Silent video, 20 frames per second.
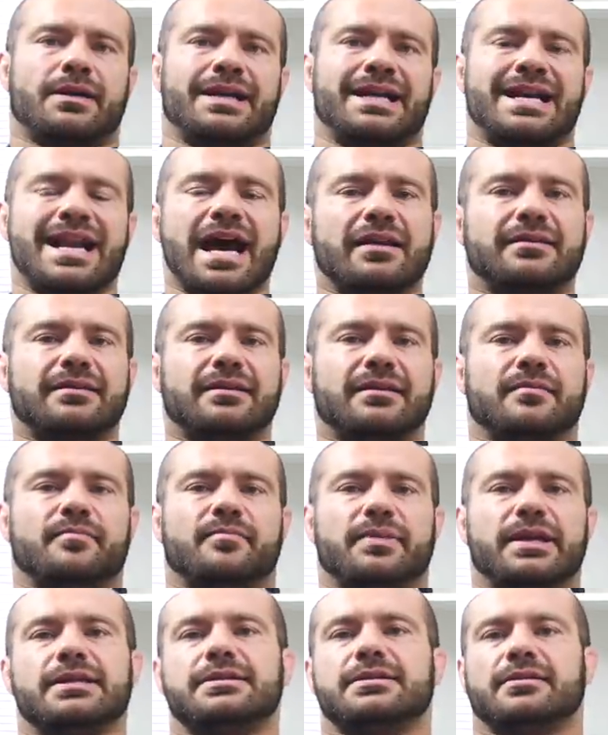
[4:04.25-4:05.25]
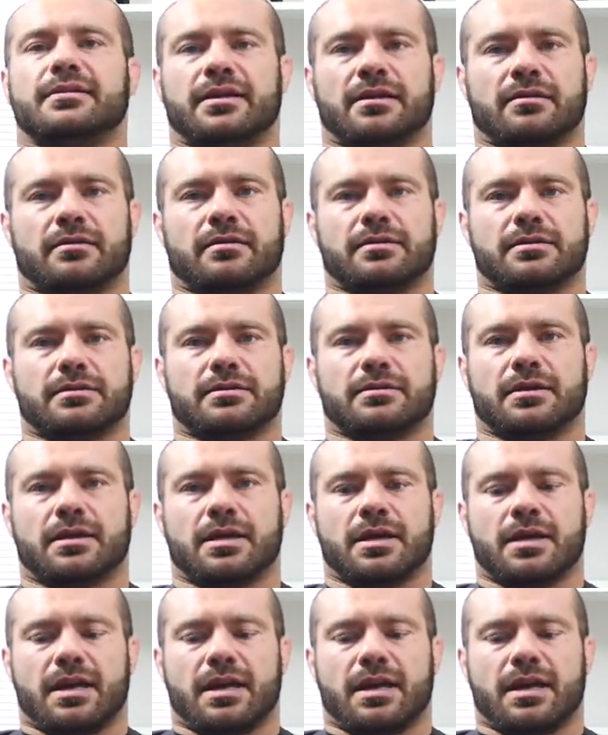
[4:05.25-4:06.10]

nothing beats adherence.